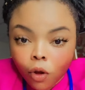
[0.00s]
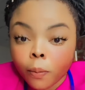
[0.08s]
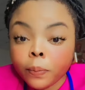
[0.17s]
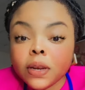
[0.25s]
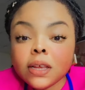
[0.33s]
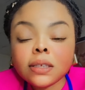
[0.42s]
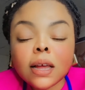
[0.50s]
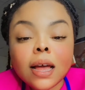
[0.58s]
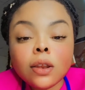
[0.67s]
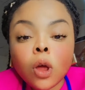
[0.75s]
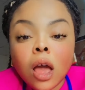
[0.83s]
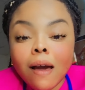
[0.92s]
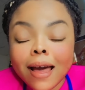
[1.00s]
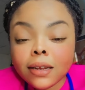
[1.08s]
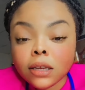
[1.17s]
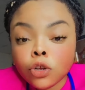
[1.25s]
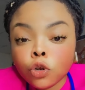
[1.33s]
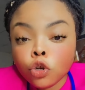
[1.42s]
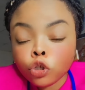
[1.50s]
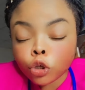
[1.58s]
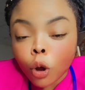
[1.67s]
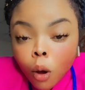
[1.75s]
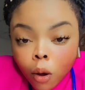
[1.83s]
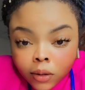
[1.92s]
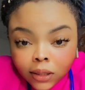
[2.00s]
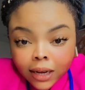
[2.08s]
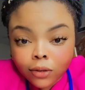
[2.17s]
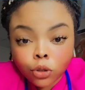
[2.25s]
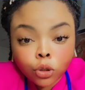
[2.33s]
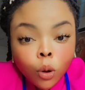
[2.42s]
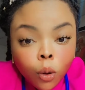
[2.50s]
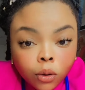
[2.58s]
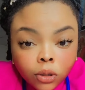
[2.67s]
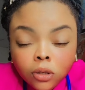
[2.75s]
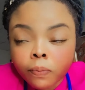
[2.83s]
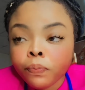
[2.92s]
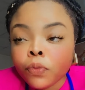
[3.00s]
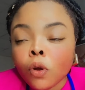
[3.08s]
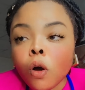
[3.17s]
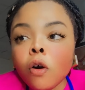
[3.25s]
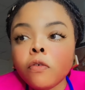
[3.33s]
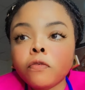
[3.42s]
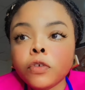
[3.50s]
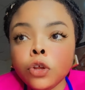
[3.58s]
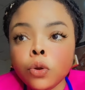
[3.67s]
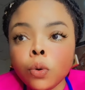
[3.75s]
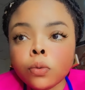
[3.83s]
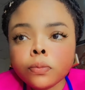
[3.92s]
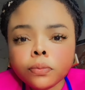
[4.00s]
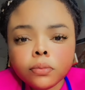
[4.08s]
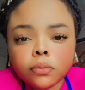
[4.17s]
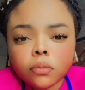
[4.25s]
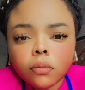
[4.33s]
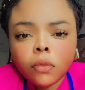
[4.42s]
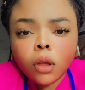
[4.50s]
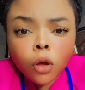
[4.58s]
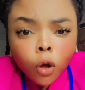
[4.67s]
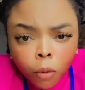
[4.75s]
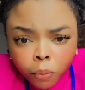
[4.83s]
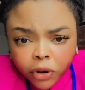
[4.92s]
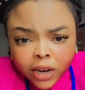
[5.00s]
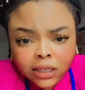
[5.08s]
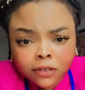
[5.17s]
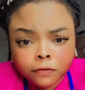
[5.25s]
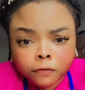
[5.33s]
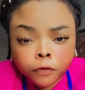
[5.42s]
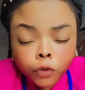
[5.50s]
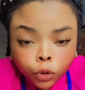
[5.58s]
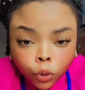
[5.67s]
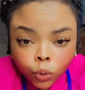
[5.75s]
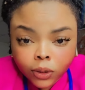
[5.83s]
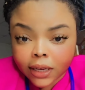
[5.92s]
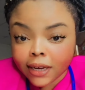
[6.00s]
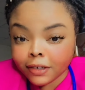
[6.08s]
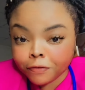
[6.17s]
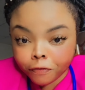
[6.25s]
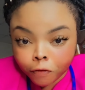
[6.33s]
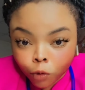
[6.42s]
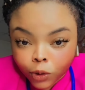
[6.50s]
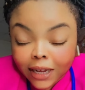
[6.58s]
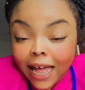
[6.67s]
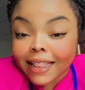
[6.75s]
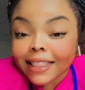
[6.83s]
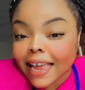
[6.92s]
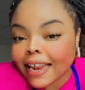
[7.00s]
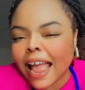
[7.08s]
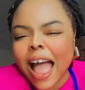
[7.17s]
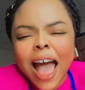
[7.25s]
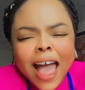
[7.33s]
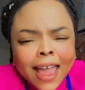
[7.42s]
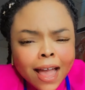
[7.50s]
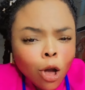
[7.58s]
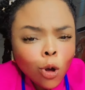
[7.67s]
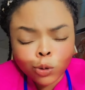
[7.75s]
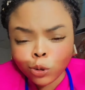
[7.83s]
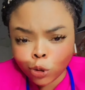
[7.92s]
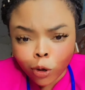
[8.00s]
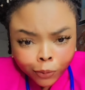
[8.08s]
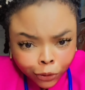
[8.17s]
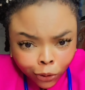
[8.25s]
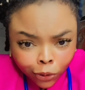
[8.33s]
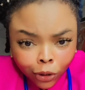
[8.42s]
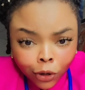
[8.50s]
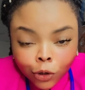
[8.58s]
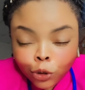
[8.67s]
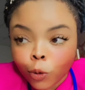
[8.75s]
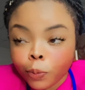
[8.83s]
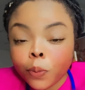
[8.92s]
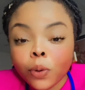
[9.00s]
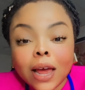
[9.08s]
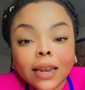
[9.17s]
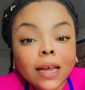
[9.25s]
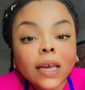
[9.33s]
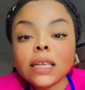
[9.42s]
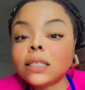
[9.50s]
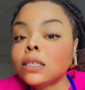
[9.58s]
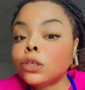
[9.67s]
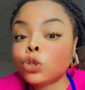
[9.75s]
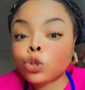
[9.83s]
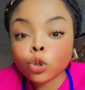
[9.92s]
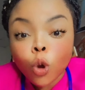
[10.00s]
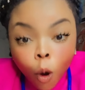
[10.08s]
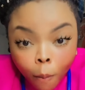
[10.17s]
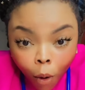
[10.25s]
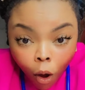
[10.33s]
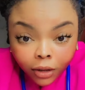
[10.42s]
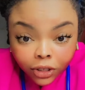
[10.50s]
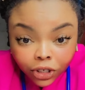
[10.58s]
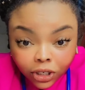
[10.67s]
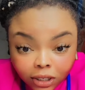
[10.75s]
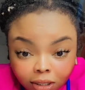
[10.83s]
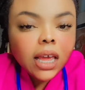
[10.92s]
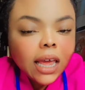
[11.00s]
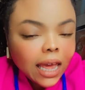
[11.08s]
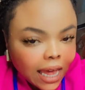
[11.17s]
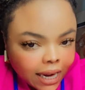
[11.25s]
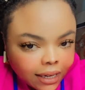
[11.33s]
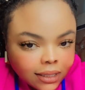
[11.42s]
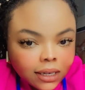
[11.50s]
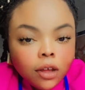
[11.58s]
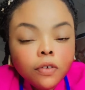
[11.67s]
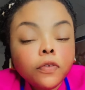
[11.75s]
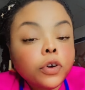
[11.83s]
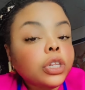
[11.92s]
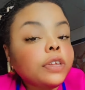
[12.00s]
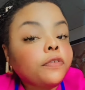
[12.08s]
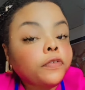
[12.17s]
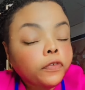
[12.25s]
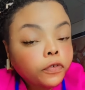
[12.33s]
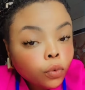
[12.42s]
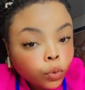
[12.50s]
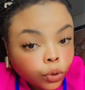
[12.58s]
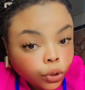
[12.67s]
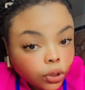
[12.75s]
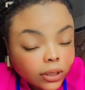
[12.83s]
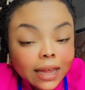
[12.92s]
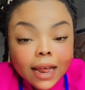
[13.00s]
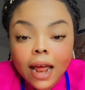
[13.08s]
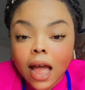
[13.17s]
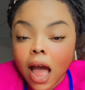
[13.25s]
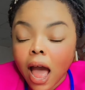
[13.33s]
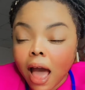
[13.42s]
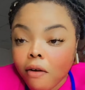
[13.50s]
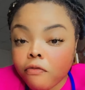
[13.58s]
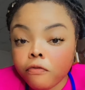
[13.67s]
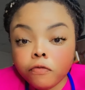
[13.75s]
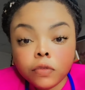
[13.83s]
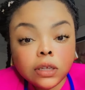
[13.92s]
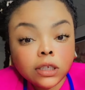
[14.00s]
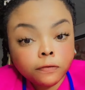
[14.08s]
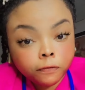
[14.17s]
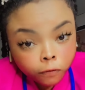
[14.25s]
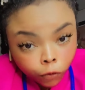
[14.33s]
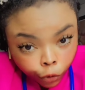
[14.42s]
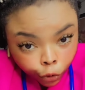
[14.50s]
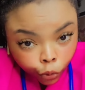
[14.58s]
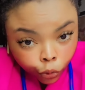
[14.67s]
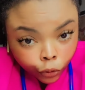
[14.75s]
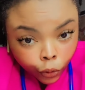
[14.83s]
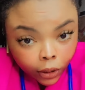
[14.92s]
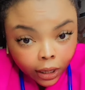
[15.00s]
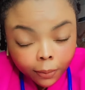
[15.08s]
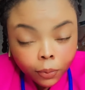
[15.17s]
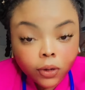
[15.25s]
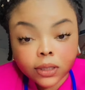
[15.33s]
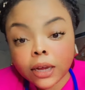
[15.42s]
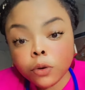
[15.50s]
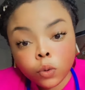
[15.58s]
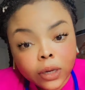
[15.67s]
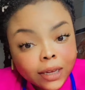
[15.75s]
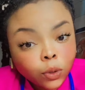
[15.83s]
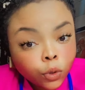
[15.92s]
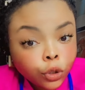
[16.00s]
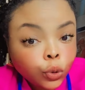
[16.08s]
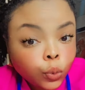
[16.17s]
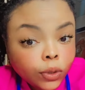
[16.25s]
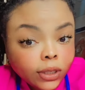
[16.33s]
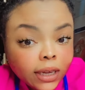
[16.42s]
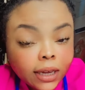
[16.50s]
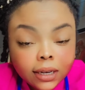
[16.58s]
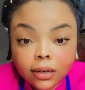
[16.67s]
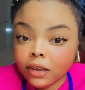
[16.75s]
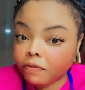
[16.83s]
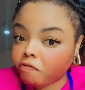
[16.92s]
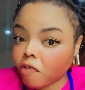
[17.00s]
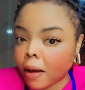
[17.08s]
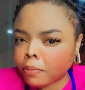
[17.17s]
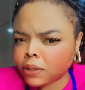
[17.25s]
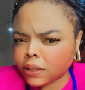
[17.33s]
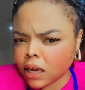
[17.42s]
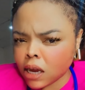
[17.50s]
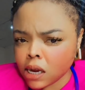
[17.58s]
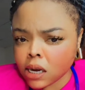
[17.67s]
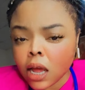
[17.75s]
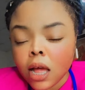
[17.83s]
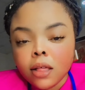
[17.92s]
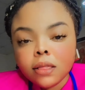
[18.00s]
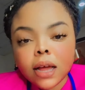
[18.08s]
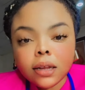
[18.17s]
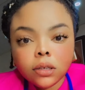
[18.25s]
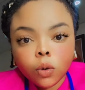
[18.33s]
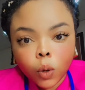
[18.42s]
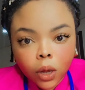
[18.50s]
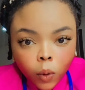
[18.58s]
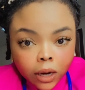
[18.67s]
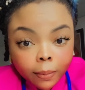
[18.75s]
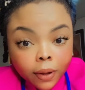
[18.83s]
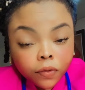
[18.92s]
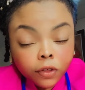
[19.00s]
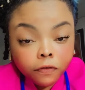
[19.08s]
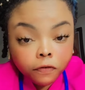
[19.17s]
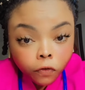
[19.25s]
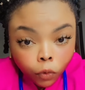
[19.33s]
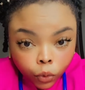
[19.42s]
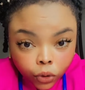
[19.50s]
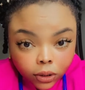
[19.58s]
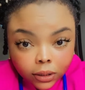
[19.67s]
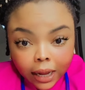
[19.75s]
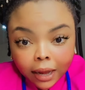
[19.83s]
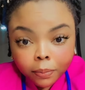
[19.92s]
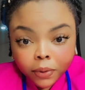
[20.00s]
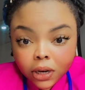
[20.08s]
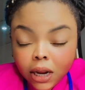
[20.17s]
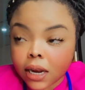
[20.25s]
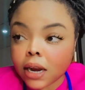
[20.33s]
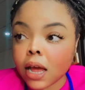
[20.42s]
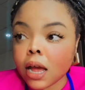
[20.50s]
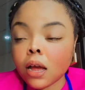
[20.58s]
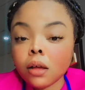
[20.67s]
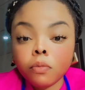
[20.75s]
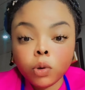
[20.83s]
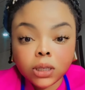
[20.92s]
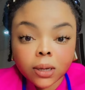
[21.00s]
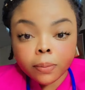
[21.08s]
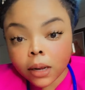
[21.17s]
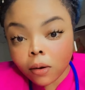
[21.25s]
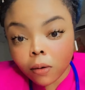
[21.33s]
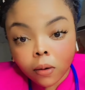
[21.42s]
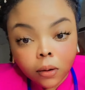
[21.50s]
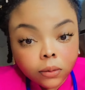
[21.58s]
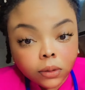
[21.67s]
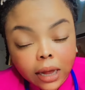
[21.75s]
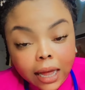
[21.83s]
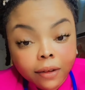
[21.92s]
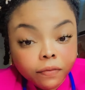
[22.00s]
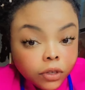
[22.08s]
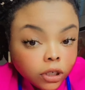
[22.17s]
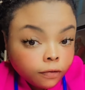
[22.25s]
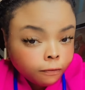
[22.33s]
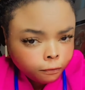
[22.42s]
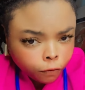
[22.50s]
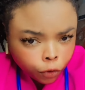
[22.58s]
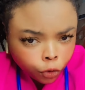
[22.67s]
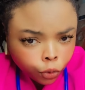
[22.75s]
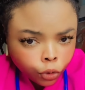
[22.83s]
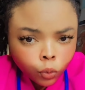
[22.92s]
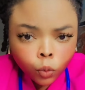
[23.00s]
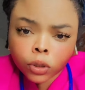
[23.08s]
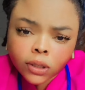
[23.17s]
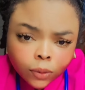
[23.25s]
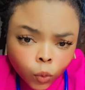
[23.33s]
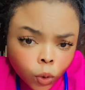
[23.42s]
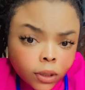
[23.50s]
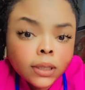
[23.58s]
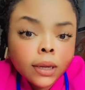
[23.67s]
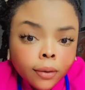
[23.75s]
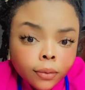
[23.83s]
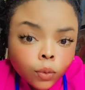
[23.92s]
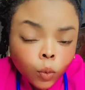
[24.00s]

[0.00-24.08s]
Companies are now adding tons and tons of compressed fructose in food, and then higher consumption. So people are now eating it so much. And for the fruits that have this fructose, okay, because I know that's what you will say if I'm saying that, okay, what about the fruits like banana, watermelon that have this fructose? What else?